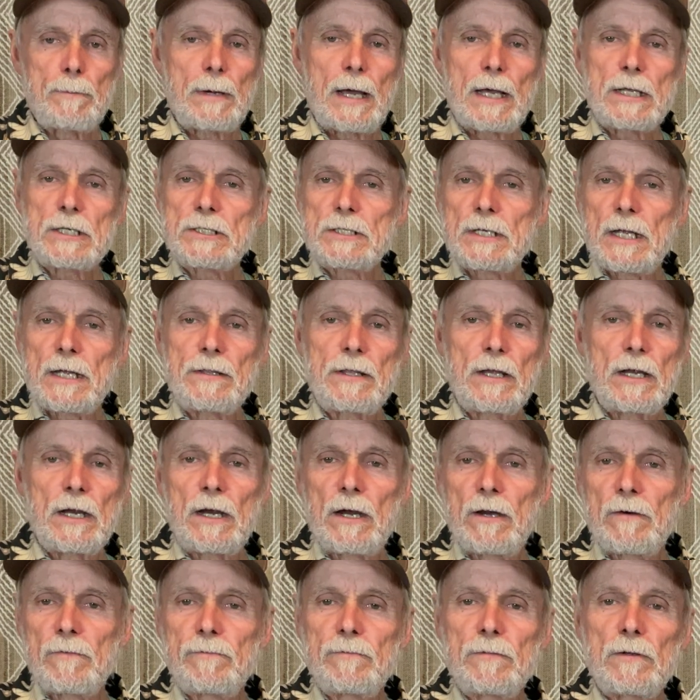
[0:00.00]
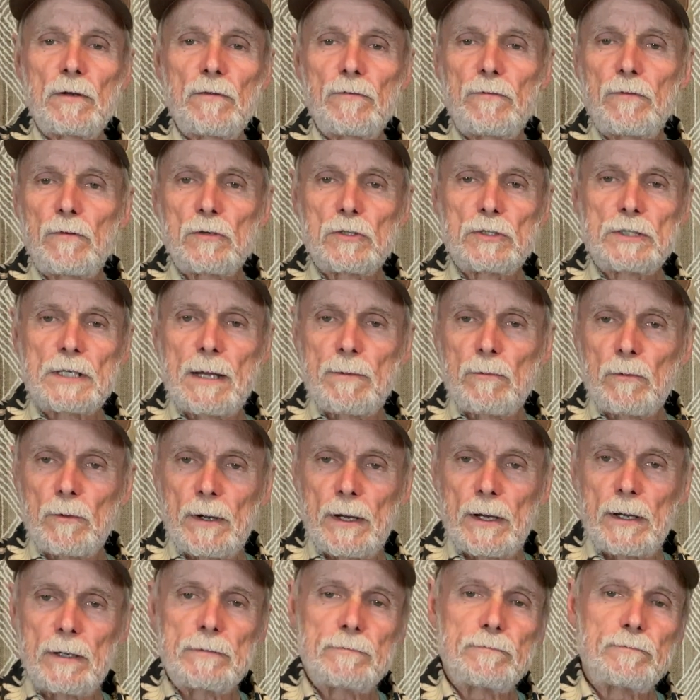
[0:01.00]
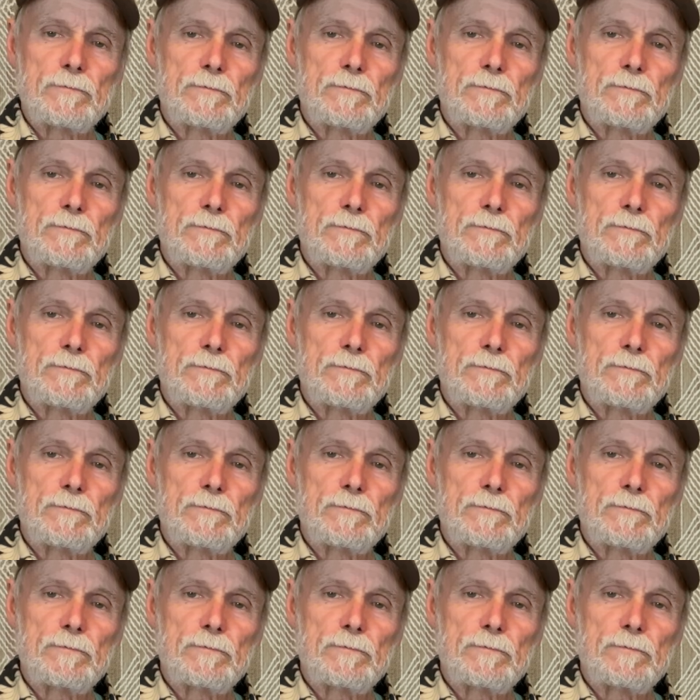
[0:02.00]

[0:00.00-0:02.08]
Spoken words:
Stay there, you know, first time around.